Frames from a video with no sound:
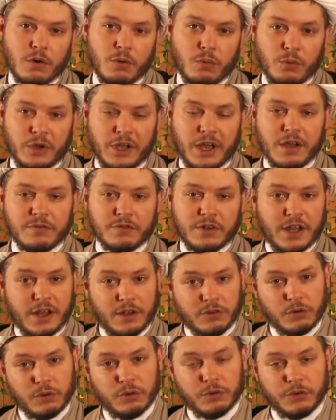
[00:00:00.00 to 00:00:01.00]
We have to
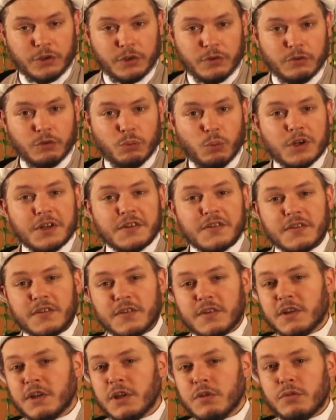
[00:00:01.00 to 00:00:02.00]
ask ourselves, what is the
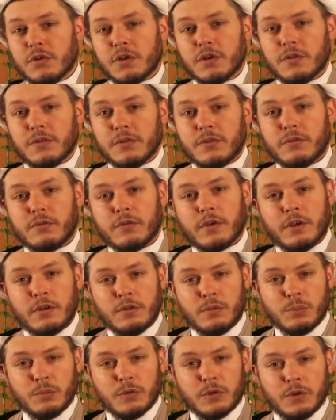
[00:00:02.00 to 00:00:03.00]
significance of
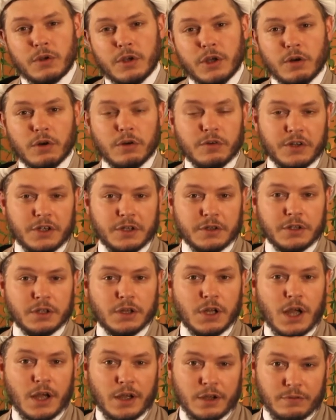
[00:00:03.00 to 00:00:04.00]
ilm in our daily
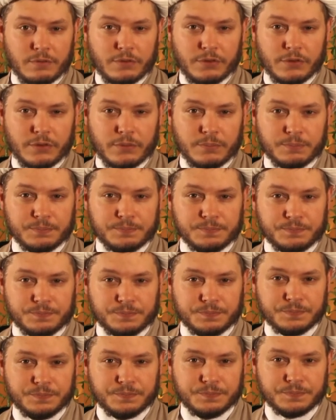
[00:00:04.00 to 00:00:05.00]
lives?
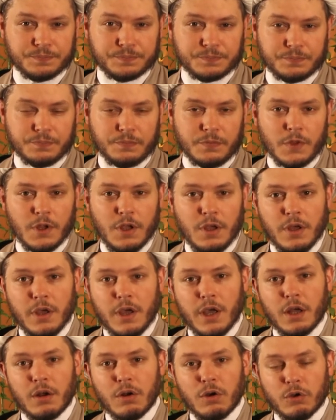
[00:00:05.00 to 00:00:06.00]

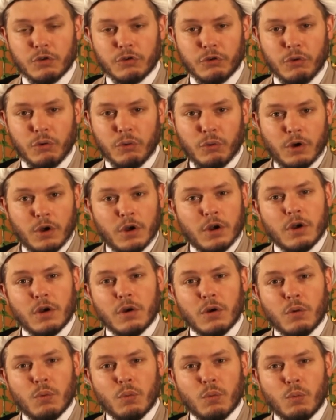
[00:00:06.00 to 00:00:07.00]
and also
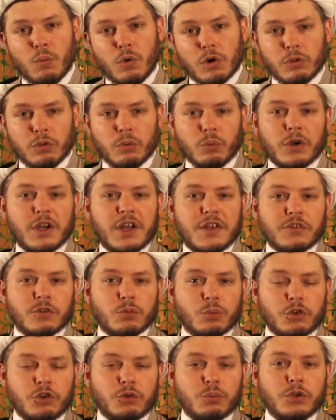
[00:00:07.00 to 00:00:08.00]
what are the ways
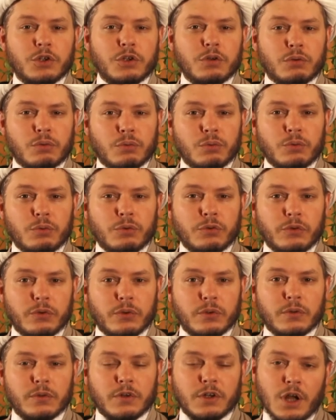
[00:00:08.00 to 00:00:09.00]
in which we use
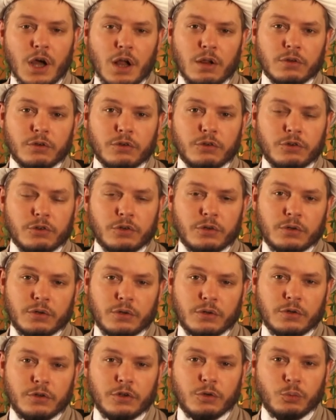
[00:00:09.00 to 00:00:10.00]
the knowledge
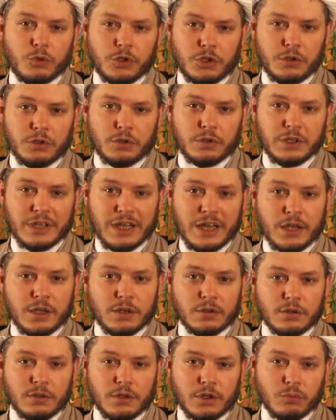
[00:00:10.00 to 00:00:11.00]
that we
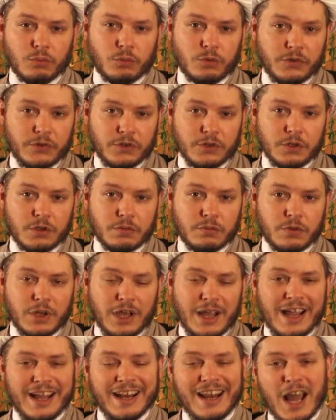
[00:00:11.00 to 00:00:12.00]
gain and receive,
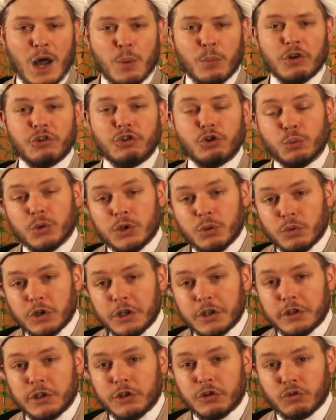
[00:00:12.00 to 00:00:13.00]
and how much are we
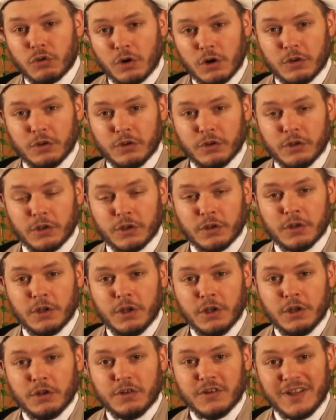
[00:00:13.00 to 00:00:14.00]
really struggling
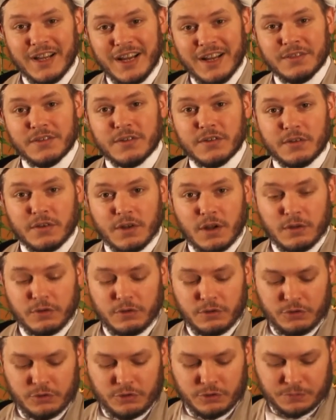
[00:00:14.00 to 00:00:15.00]
to gain this
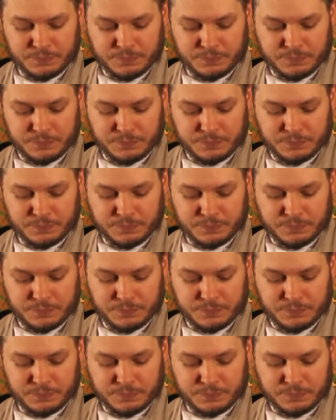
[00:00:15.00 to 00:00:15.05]
knowledge?